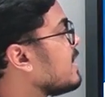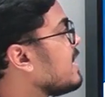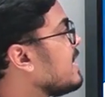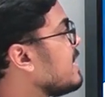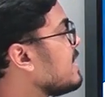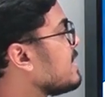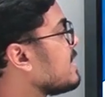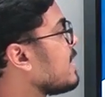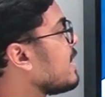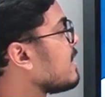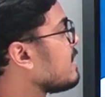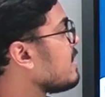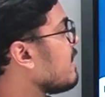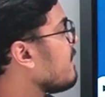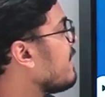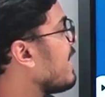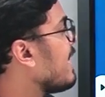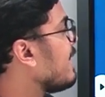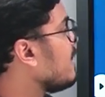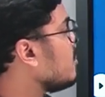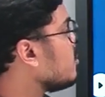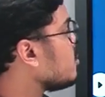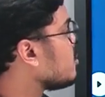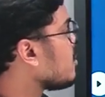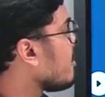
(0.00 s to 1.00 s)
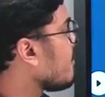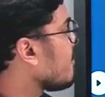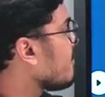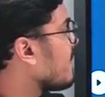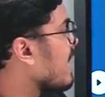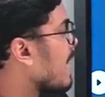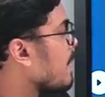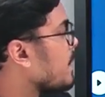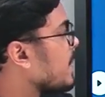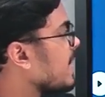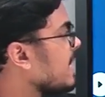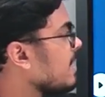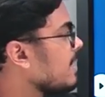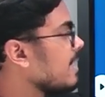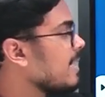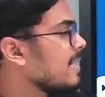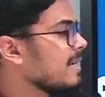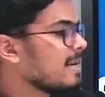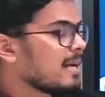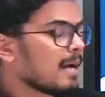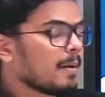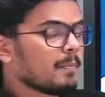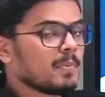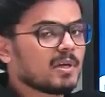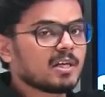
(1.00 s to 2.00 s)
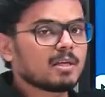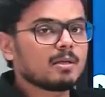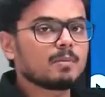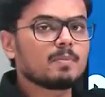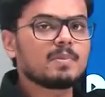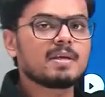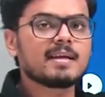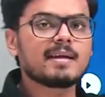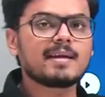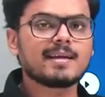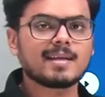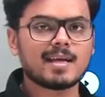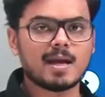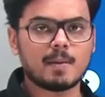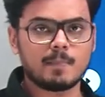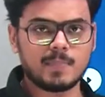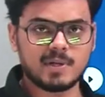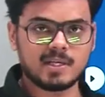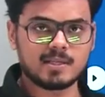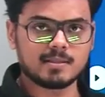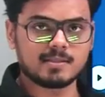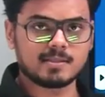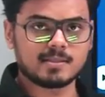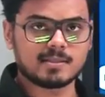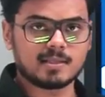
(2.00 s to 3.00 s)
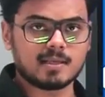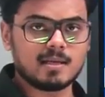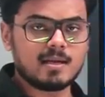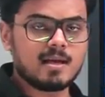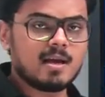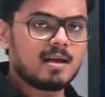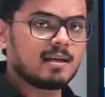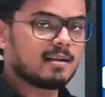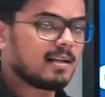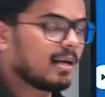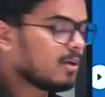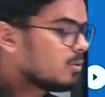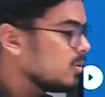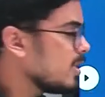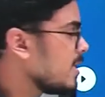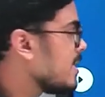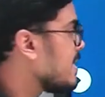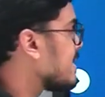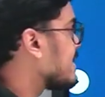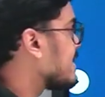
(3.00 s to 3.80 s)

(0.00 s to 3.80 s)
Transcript: these are the values of capital A, capital B and capital C. Now the